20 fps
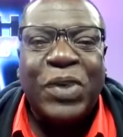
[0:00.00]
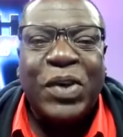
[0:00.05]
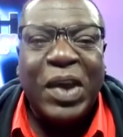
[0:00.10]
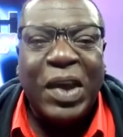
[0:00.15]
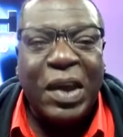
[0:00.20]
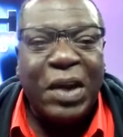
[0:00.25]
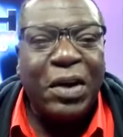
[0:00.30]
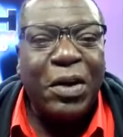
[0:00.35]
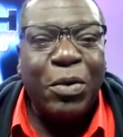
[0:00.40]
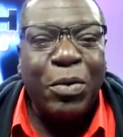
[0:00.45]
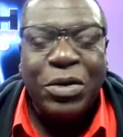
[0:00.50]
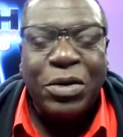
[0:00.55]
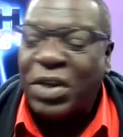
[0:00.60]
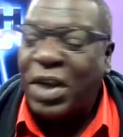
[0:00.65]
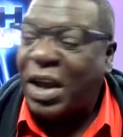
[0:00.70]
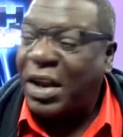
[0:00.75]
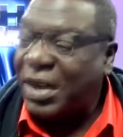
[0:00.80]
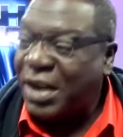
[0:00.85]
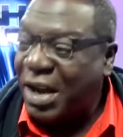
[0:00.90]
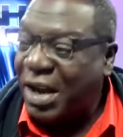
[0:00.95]
gear, which
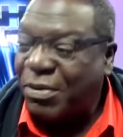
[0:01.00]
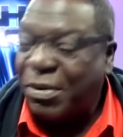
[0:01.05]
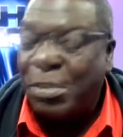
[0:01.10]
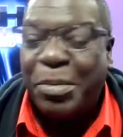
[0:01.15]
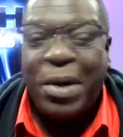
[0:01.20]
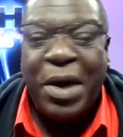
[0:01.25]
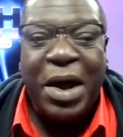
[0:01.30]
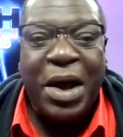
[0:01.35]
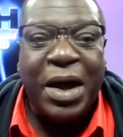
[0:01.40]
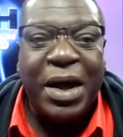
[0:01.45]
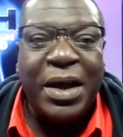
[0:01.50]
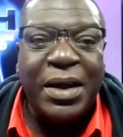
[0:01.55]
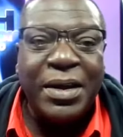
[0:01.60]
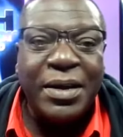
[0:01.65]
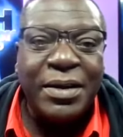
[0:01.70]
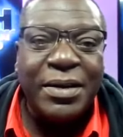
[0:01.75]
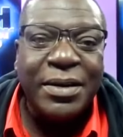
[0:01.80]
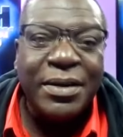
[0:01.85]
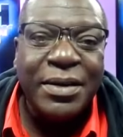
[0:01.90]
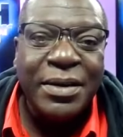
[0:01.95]
I'd never buy.